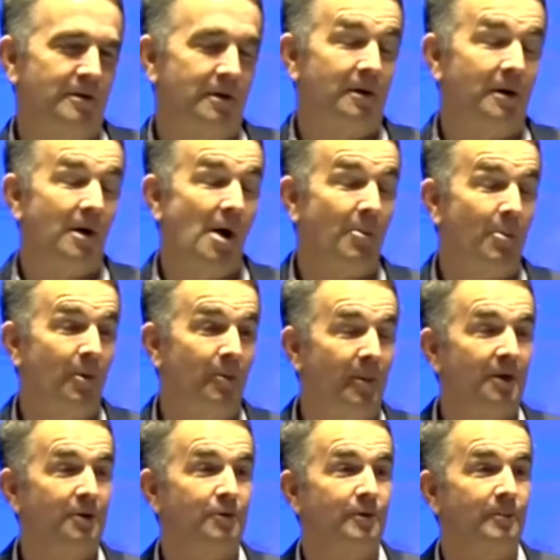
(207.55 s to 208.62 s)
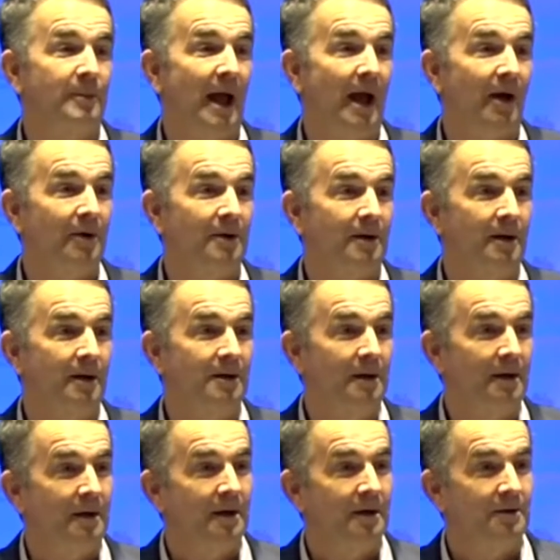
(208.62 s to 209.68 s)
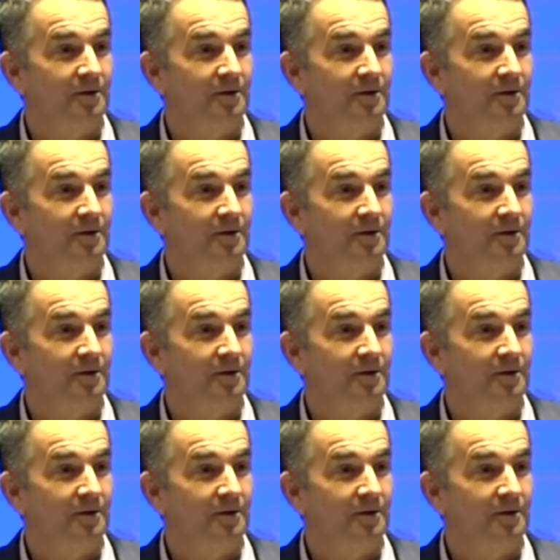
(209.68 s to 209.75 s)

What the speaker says: just a couple months from now, and